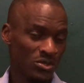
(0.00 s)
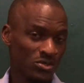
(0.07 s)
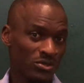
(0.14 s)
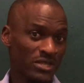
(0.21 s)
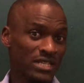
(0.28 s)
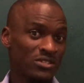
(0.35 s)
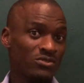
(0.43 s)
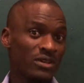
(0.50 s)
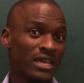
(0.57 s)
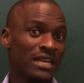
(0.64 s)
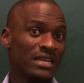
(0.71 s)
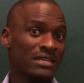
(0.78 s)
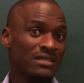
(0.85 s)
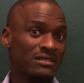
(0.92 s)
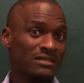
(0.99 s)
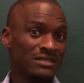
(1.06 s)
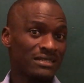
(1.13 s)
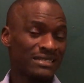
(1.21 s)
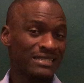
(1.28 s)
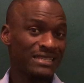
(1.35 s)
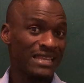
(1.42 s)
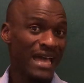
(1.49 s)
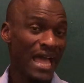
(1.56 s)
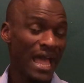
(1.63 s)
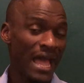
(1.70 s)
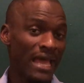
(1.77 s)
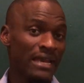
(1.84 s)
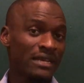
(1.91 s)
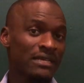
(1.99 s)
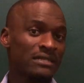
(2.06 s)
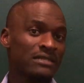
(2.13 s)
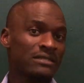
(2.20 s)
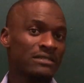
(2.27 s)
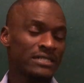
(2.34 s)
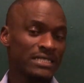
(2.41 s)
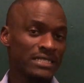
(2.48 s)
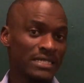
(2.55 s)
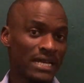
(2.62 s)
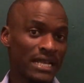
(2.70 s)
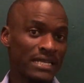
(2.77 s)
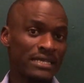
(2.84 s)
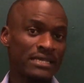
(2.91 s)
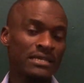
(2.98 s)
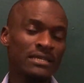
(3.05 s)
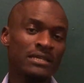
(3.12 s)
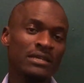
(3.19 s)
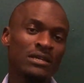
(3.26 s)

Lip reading: so that you can learn critically